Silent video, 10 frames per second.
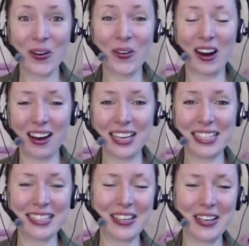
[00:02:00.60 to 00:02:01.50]

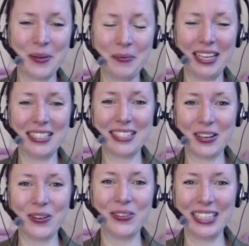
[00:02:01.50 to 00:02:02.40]
awesome and
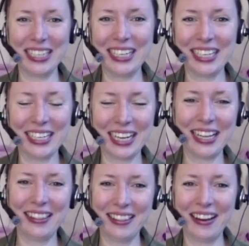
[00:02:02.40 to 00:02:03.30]
so needed. I
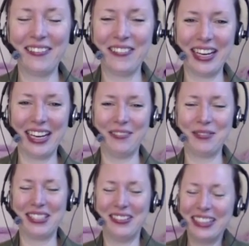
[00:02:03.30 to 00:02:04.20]
love it. I'm
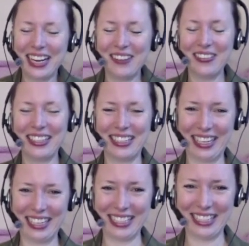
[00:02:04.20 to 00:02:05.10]
so glad we
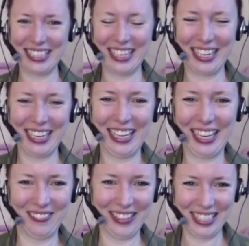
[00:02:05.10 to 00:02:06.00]
connected, and I
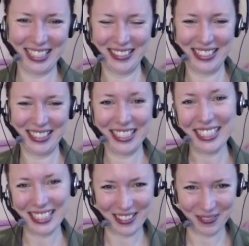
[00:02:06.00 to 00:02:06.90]
can't wait to
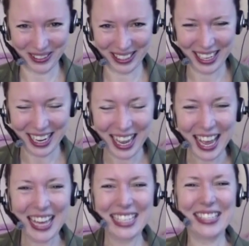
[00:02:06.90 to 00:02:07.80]
dig deeper.
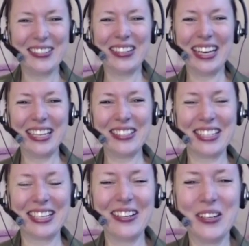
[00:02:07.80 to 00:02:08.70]
So can you
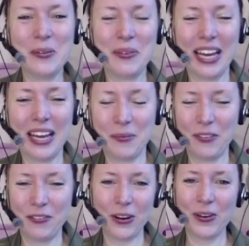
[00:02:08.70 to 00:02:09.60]
share a little bit
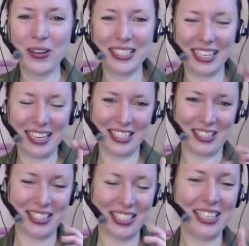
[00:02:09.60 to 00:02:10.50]
before we dig
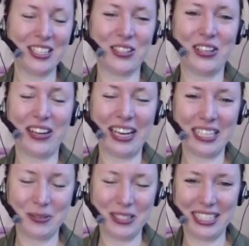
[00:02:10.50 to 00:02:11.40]
into your
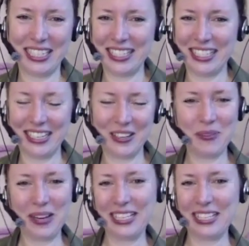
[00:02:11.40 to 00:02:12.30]
expertise and your
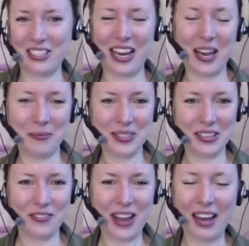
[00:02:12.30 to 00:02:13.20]
best gems
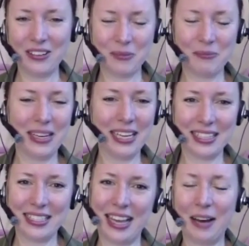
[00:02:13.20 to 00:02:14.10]
of how to make
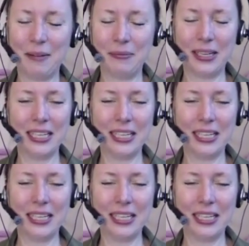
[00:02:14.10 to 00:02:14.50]
this happen?